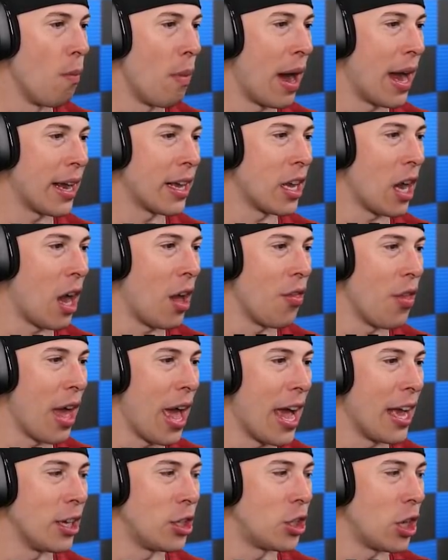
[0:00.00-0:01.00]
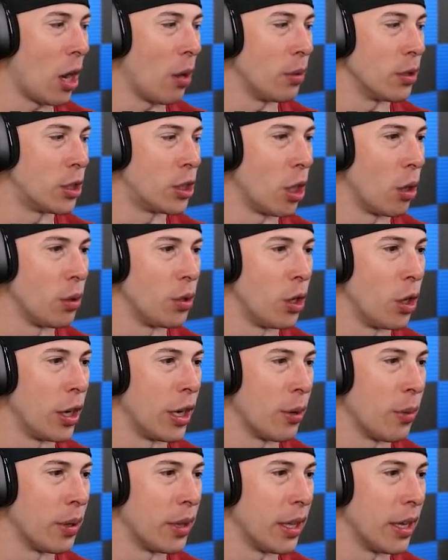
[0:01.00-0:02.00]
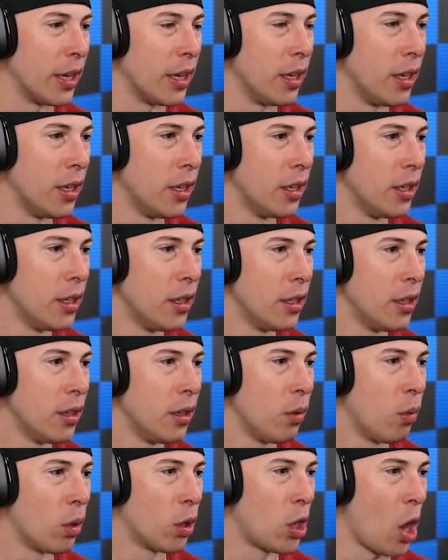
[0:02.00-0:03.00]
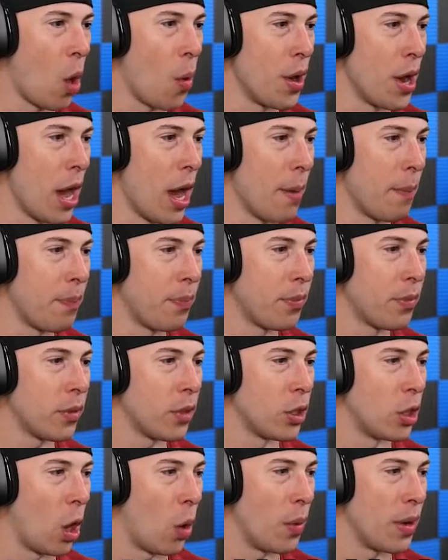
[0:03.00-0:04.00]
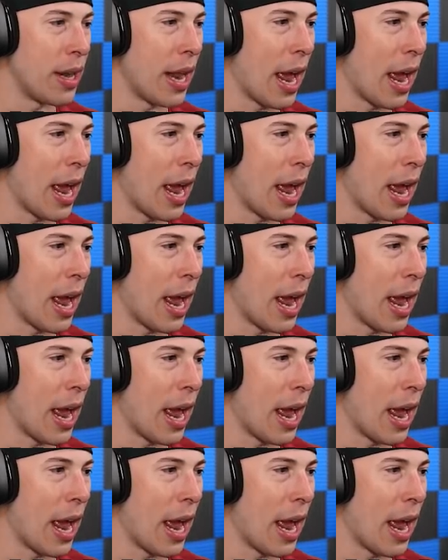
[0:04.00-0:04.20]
my God, the headshot was so dirty with it. We're going up, going